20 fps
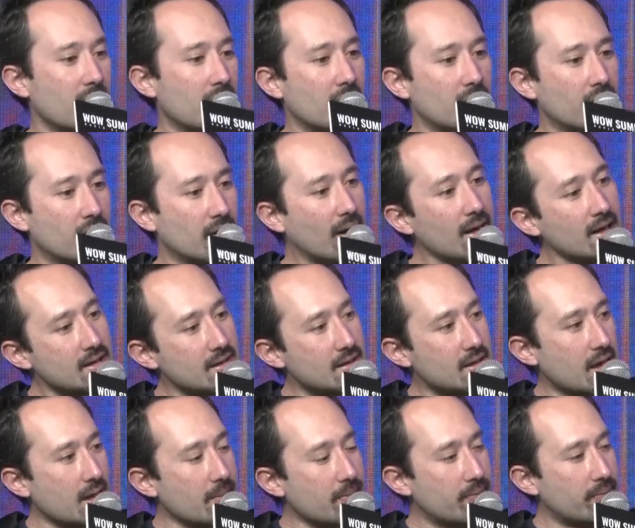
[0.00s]
The next
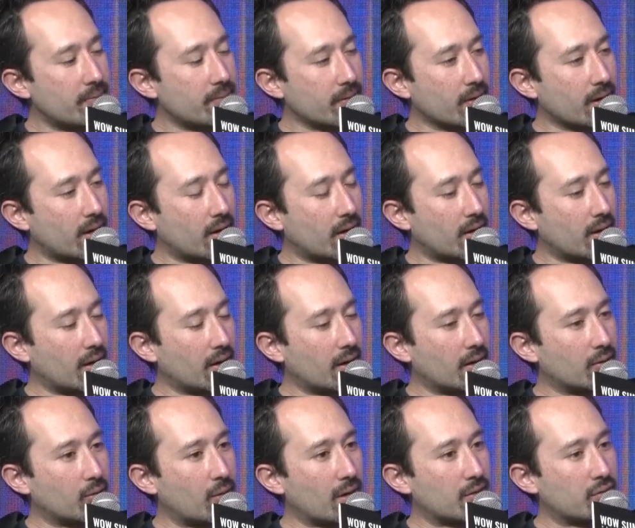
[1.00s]
step,
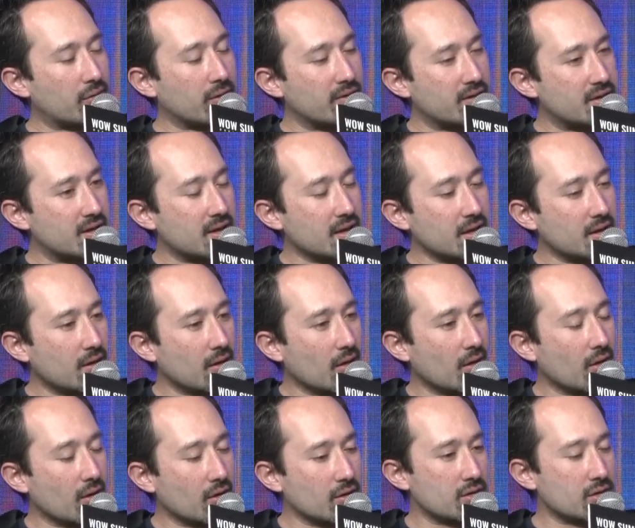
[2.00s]
and what we've seen a
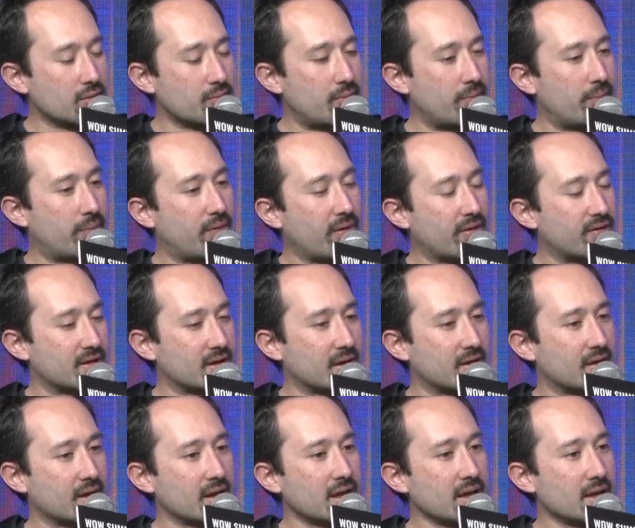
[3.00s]
lot
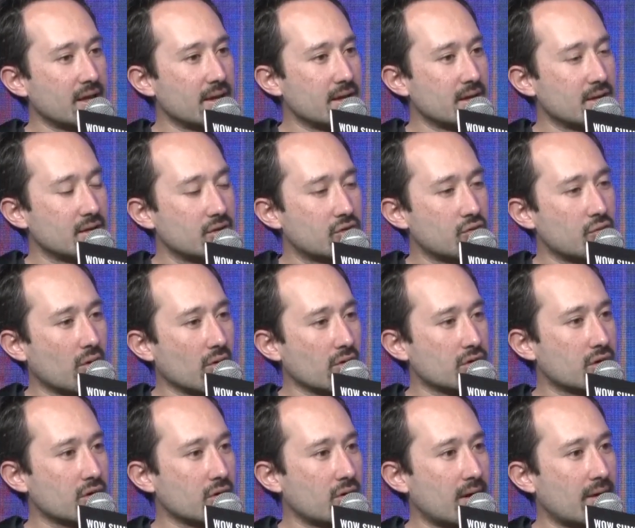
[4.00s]
recently, is to
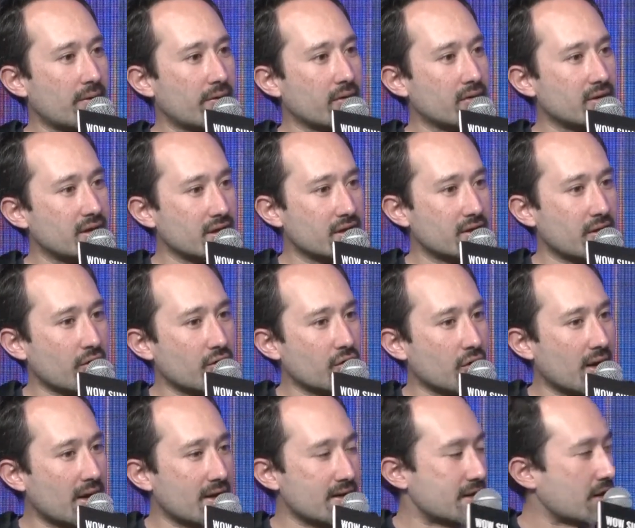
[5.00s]
also have a
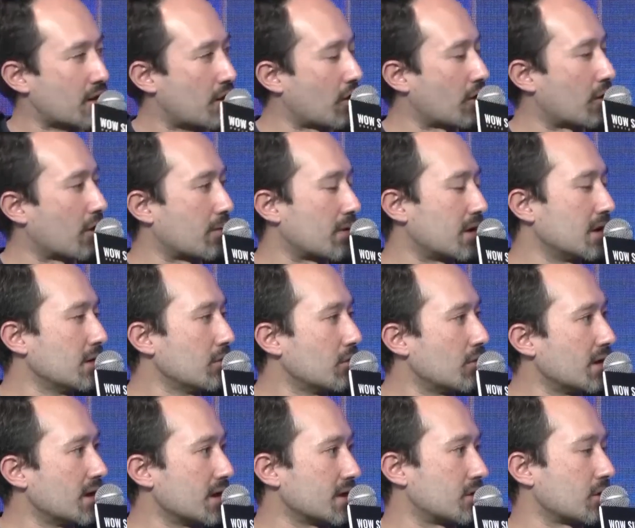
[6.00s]
decentralized economy
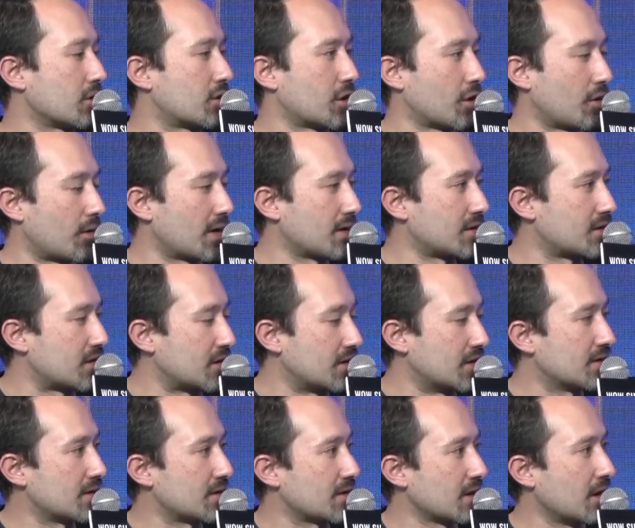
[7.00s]
with the
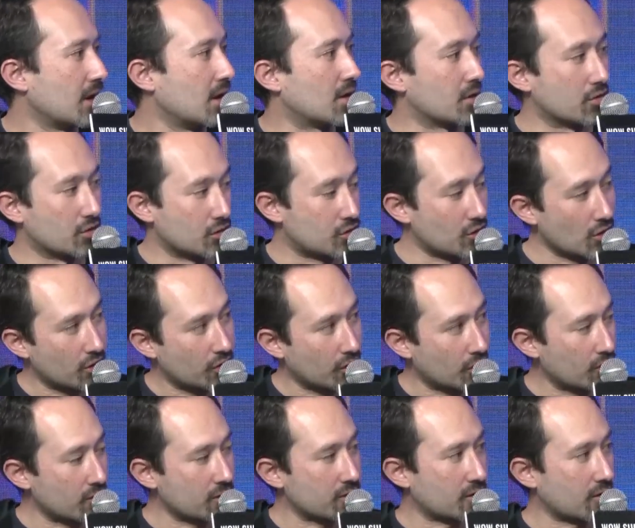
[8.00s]
currencies, the
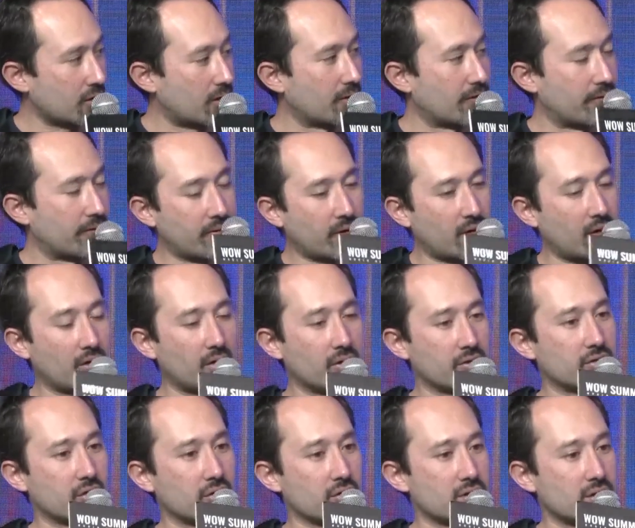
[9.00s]
tokens of
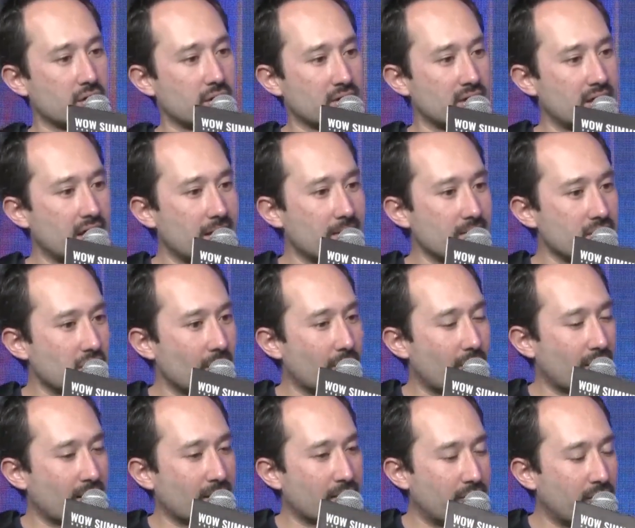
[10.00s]
those games or
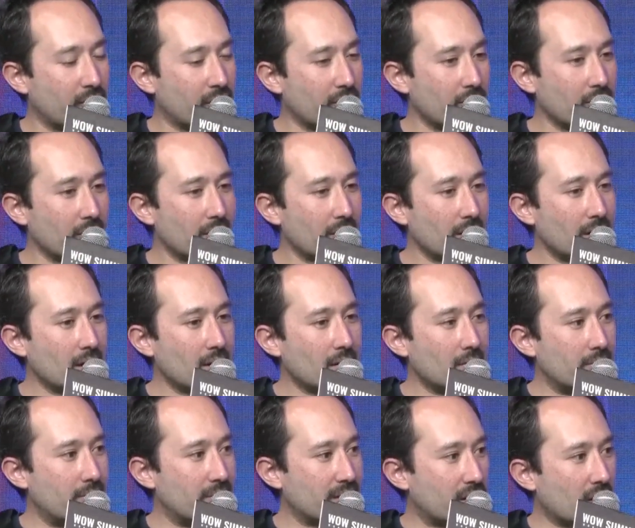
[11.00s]
platform
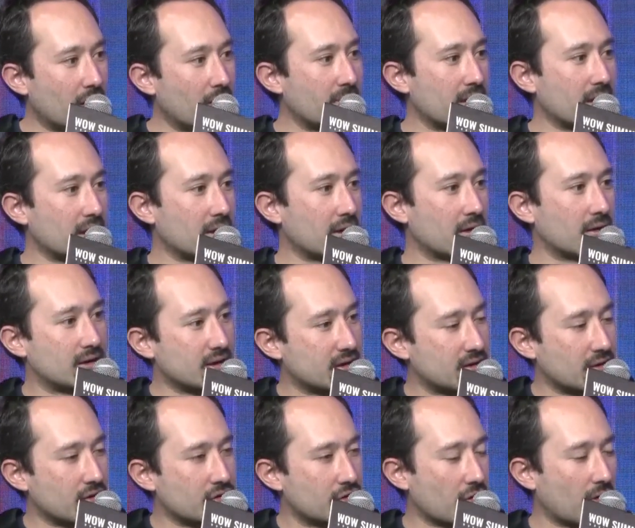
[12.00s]
becoming
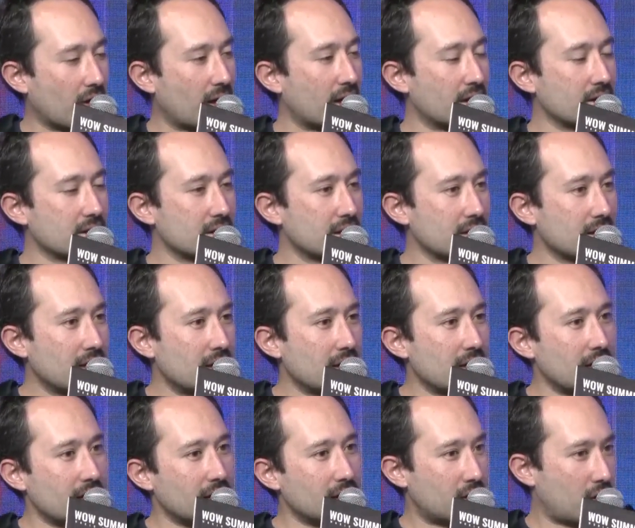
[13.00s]
decentralized.
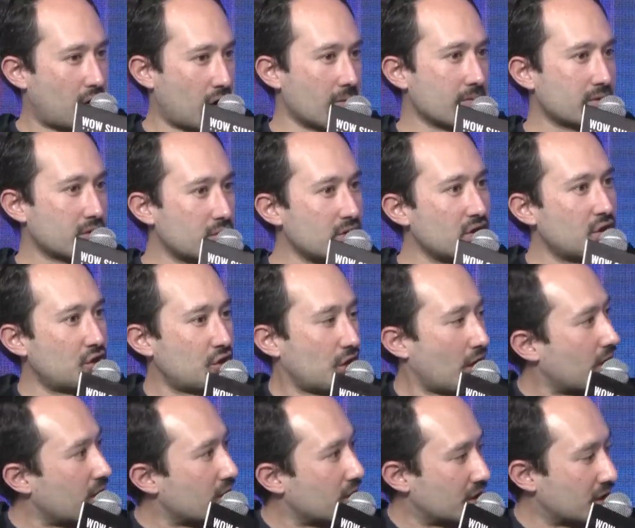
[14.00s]
It comes with
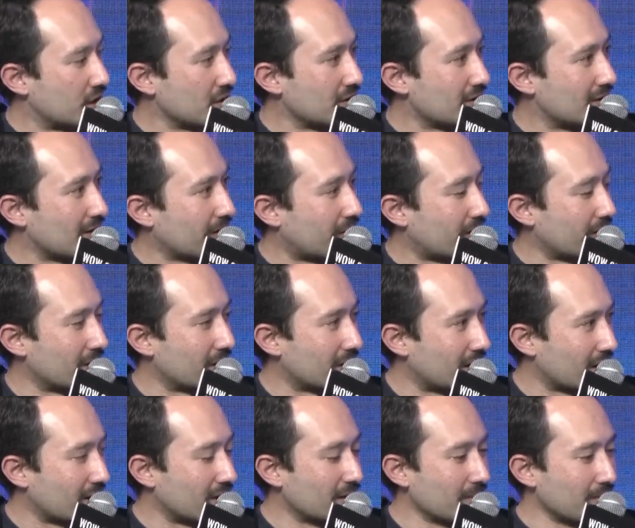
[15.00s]
challenges,
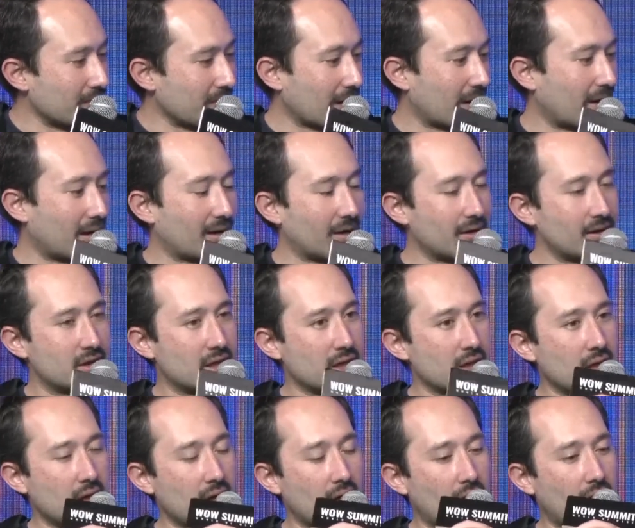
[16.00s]
definitely, and
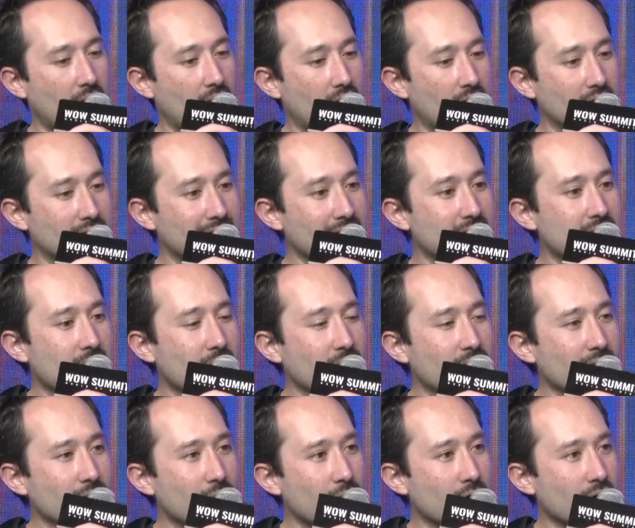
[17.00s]
that's
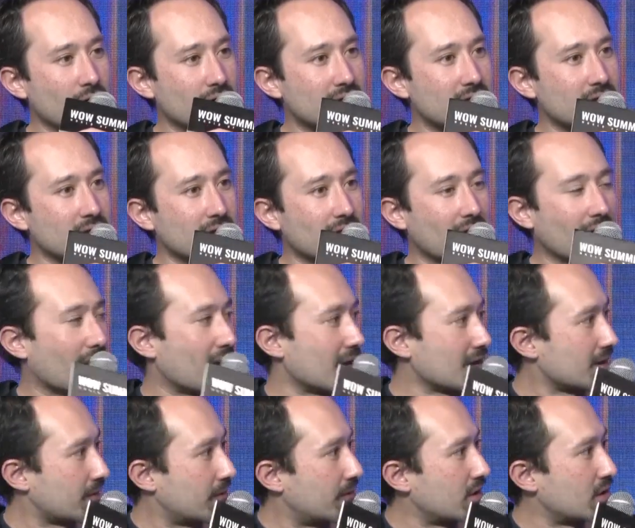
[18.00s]
something we're seeing
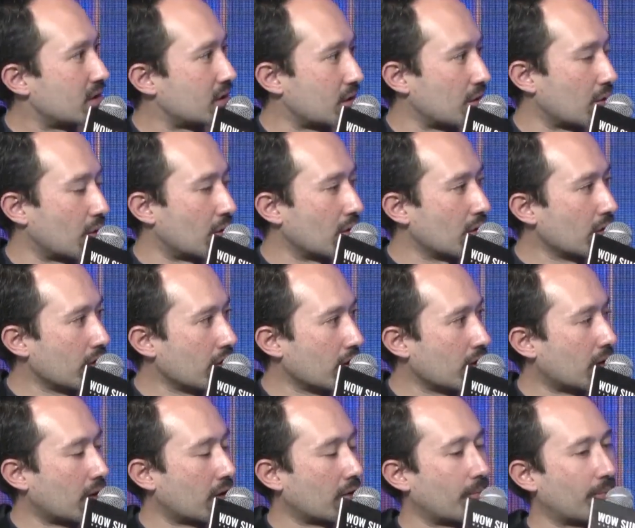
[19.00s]
less this year,
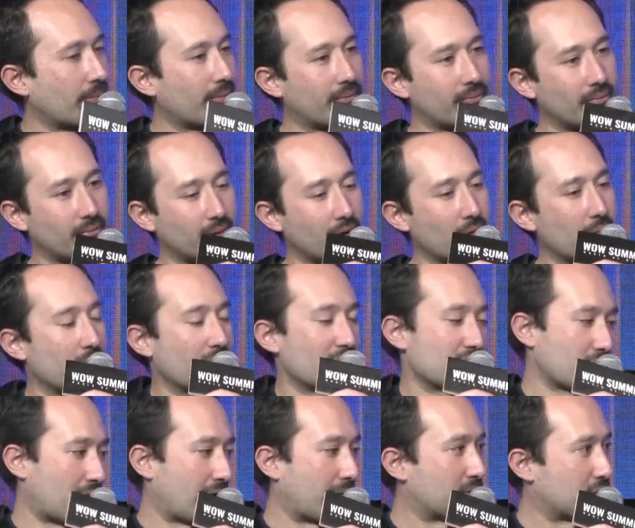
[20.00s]
but
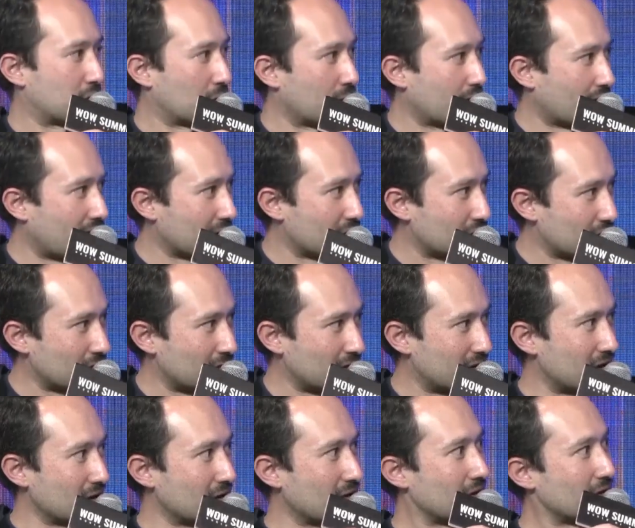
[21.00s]
I'm sure we'll get to
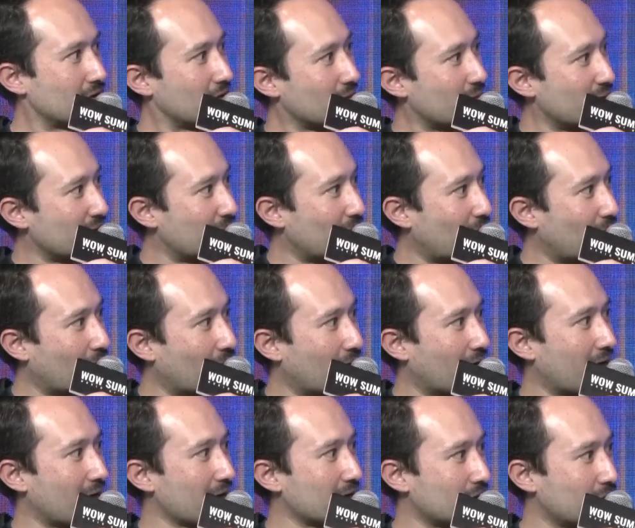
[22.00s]
dig a little bit more on
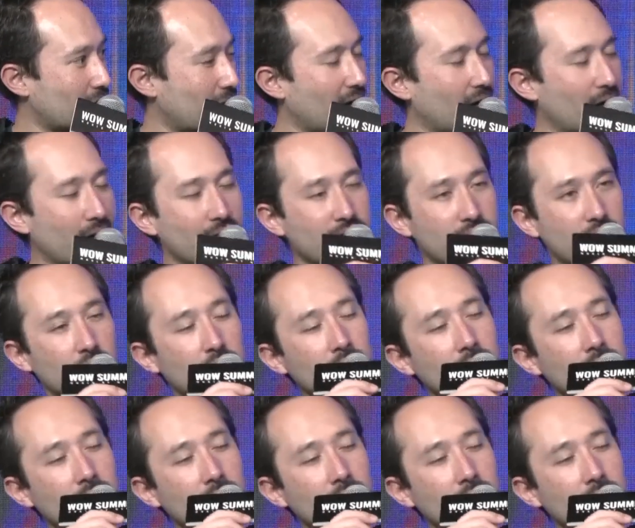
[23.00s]
that right after.